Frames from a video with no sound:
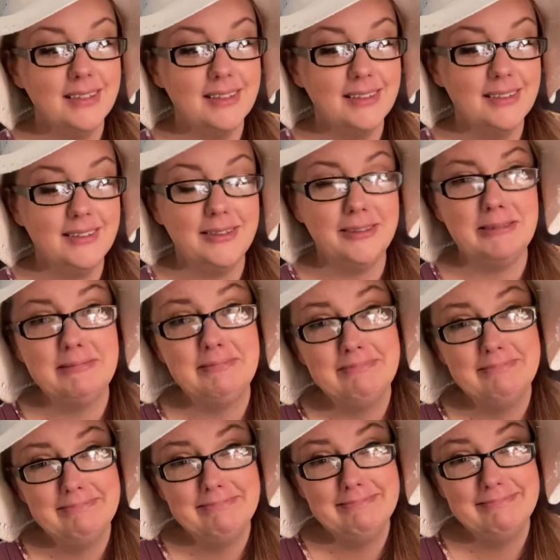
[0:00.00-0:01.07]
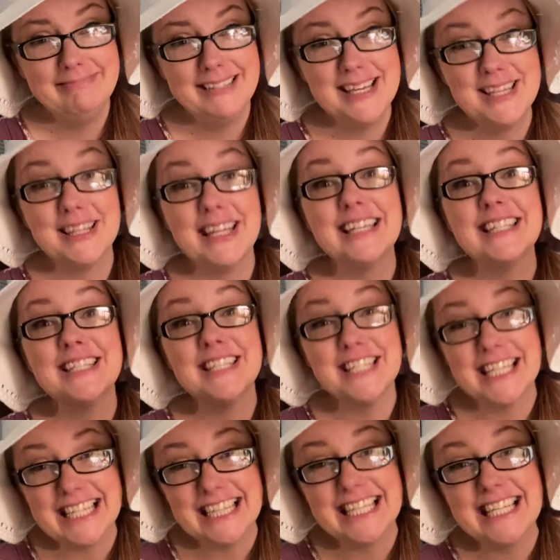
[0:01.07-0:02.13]
Oh, let's
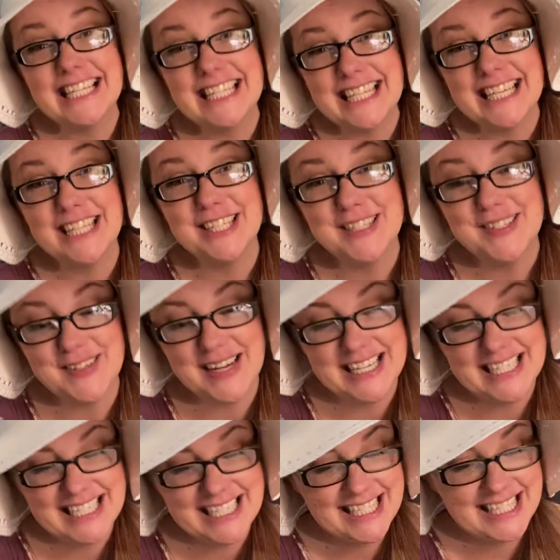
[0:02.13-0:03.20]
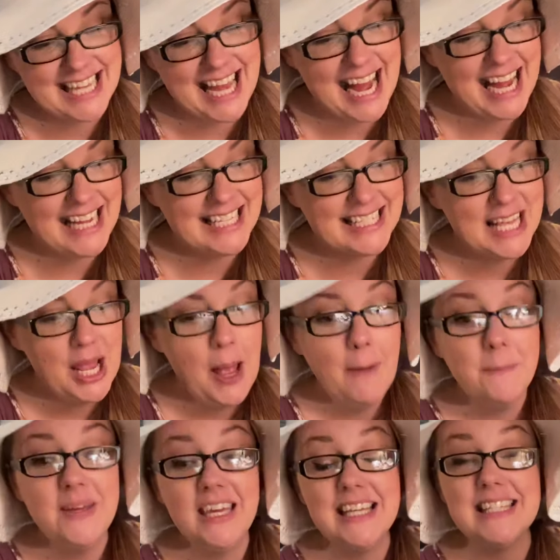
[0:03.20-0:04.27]
look at these illustrations, guys,
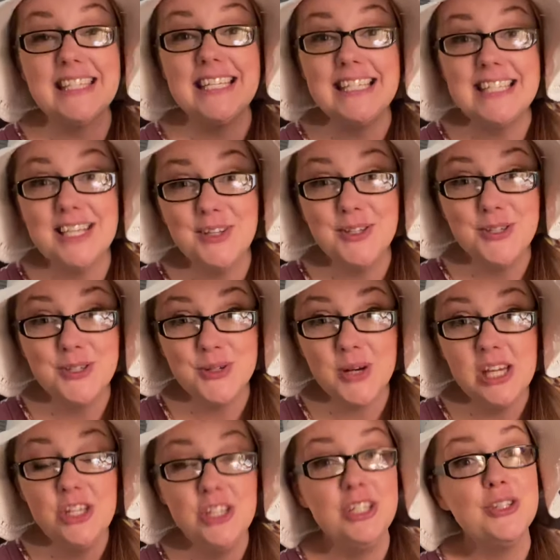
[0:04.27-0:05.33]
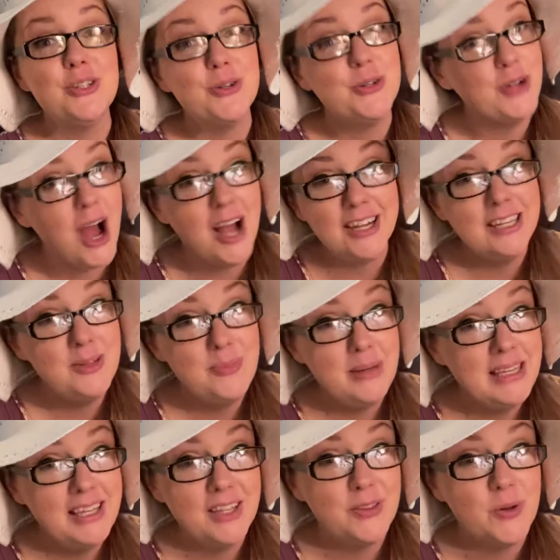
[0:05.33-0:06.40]
because these illustrations are not going to
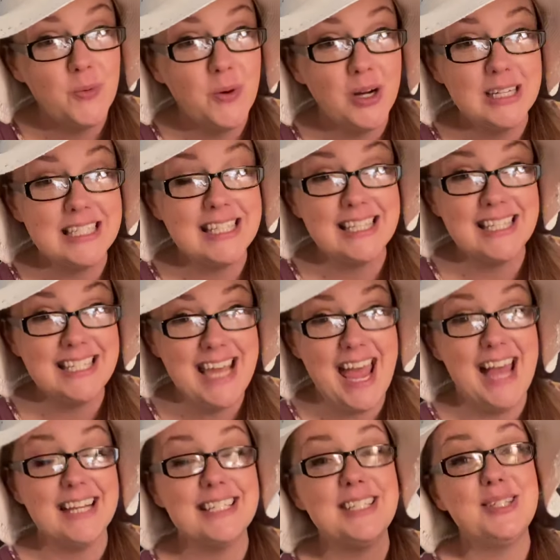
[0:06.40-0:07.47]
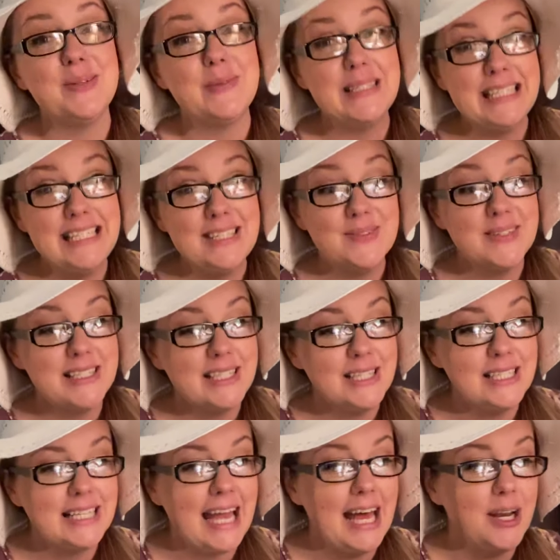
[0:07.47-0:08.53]
be in the words in the text, so we need to really
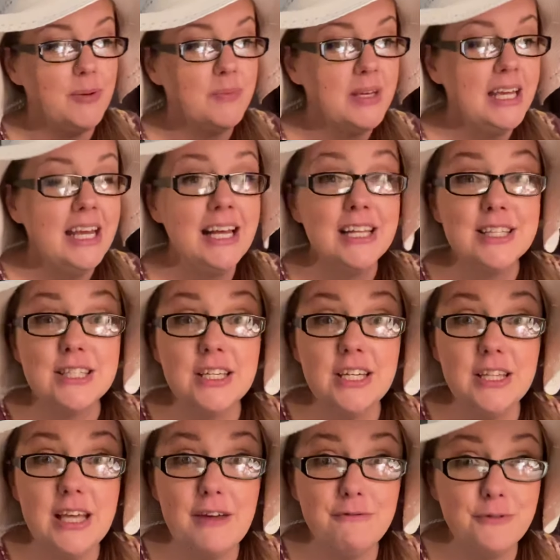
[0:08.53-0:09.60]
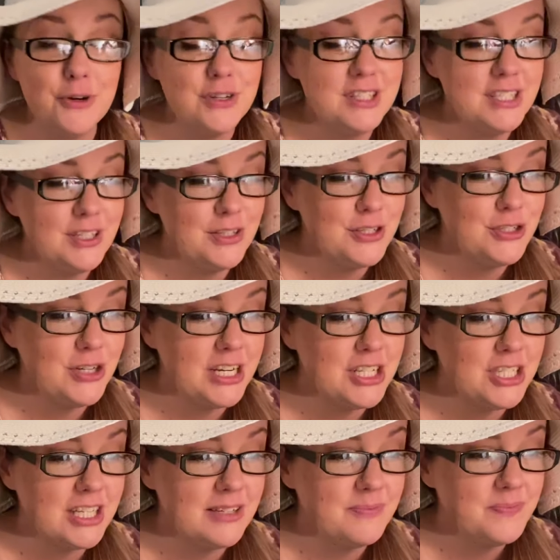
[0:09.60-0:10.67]
look at them. Let's look at that first
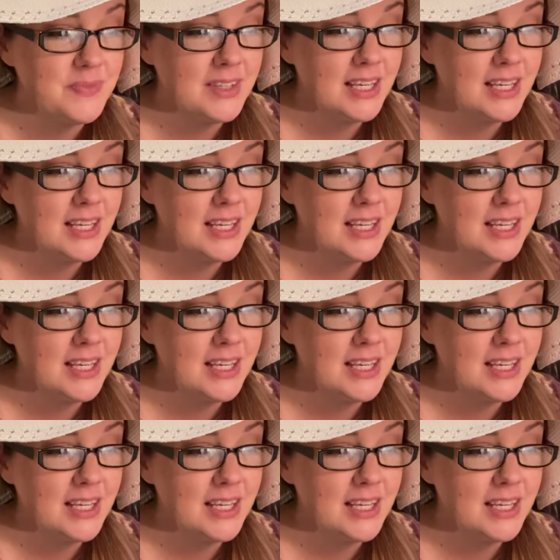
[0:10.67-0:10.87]
illustration.